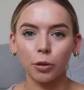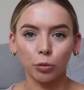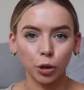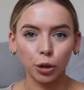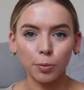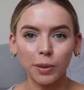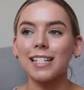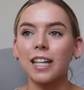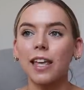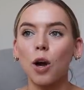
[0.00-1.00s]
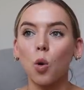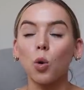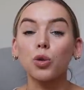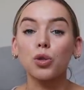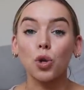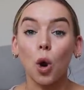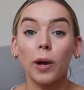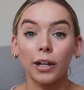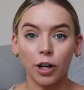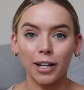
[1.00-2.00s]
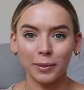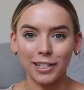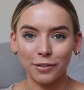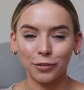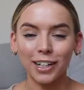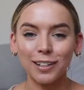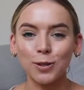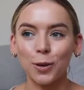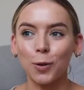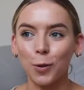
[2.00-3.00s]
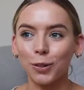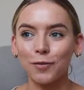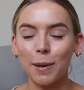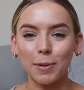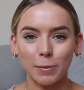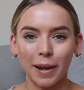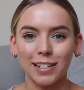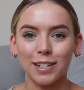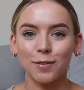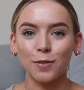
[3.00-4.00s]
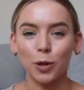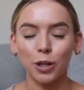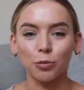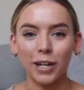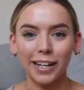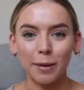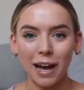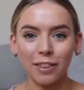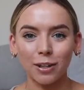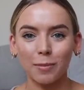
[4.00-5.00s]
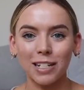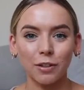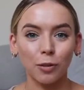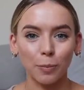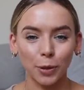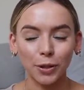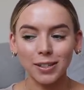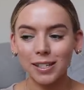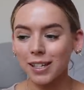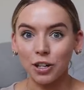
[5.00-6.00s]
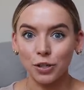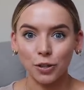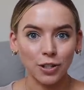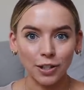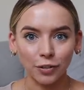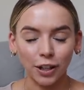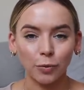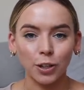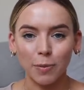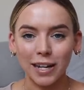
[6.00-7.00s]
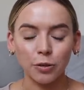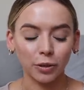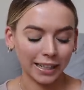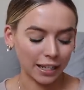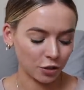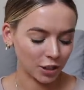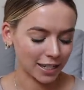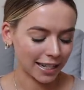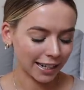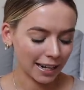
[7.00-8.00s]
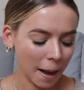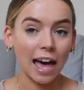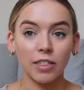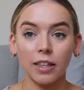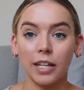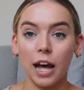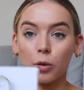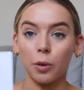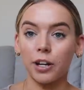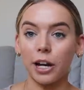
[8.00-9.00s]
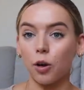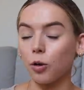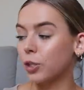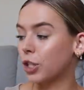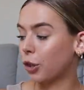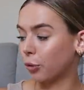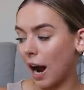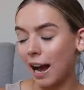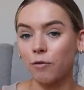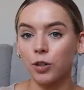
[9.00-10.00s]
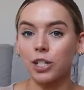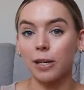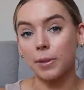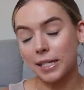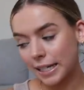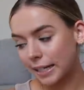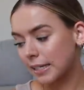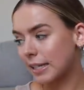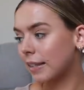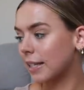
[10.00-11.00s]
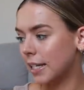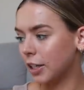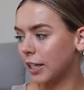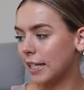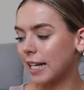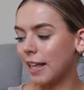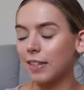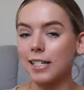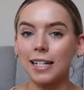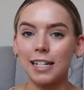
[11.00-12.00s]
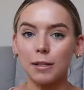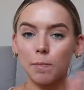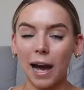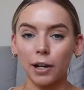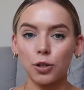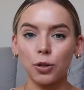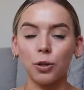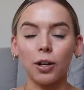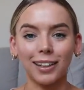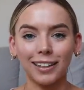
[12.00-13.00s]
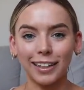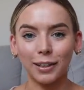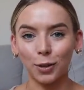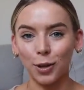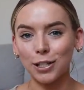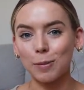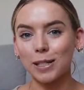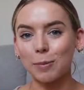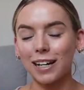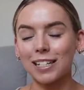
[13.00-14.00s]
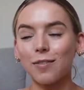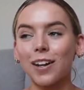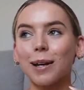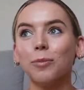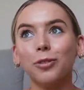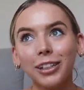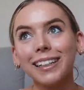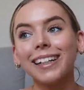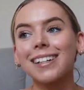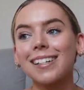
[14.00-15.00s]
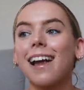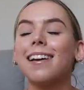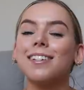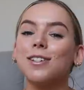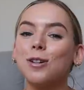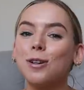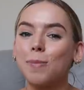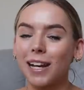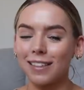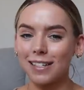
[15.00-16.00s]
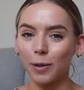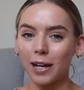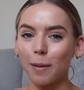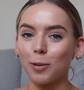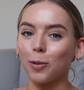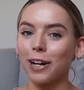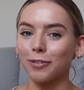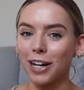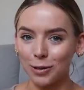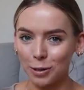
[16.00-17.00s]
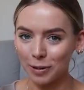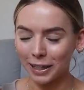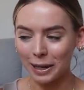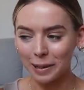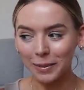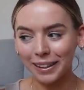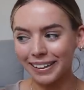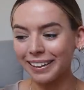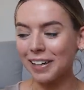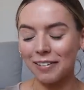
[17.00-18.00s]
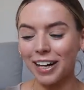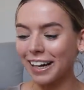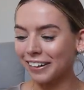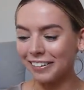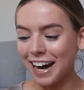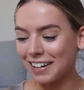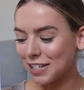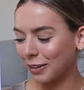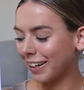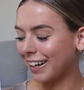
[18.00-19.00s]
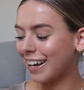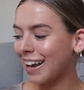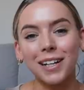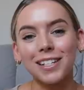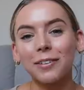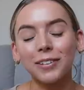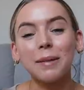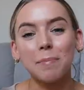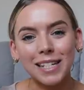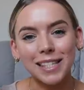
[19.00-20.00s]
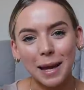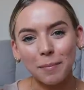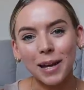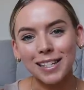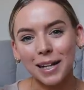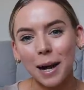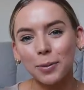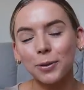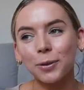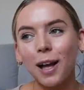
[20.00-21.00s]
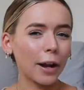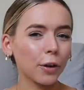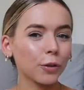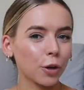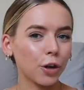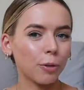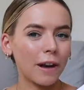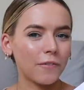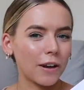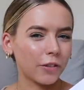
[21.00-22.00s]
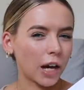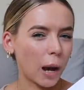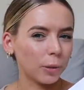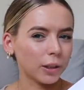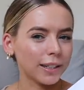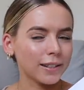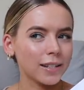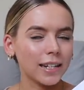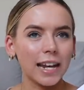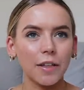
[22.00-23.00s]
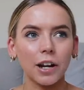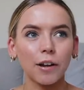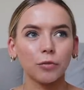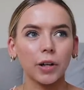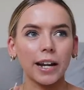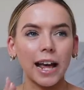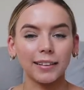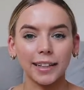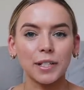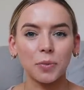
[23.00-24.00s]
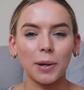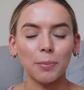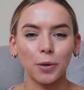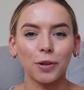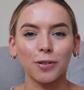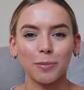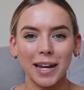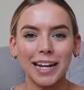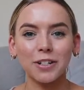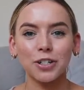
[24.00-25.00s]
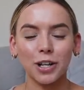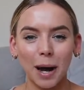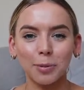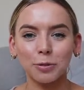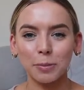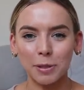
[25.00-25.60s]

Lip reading: group is that they're all so incredibly different. So all of their perspectives when you're reading about them in different books are just so different, which makes it really interesting. And then the other one that I got was Thrive, which is number 6 in the series. And this is back to Lily and Lowe's perspective. And I'm really excited to pick this one up whenever I do pick it up, whenever I get around to it, because I really miss them as a couple. I don't know who my favorite couple is. Now that I've read at least one book from each couple's